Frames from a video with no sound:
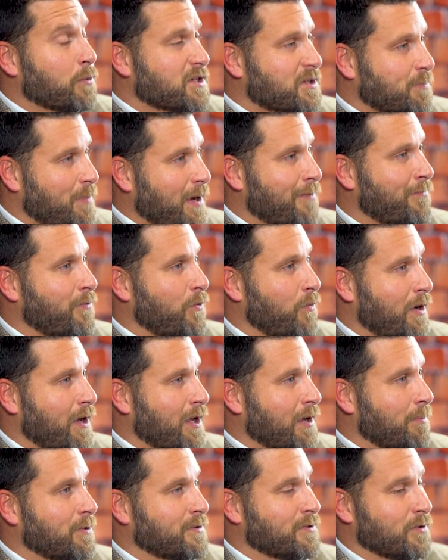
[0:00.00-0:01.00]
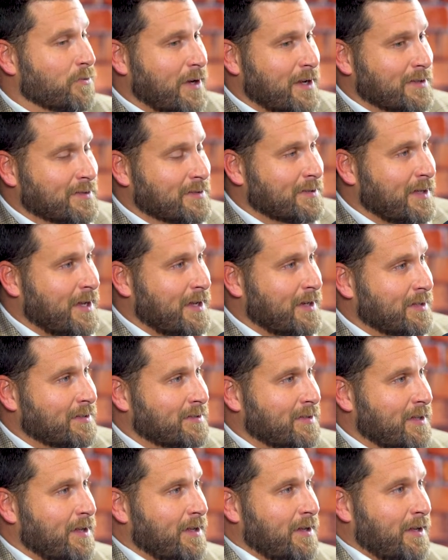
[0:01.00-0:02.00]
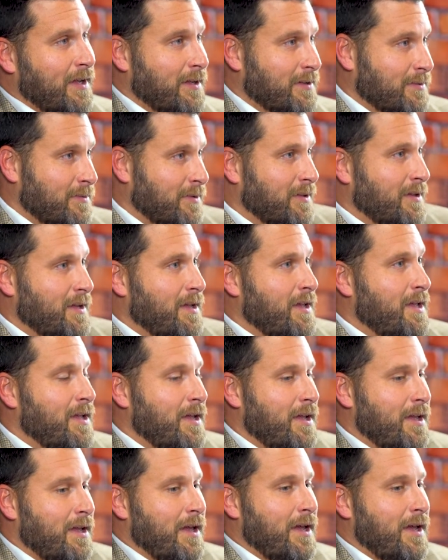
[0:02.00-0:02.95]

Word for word: respectful way, but to raise his hand and say, hey, that's interesting, yeah.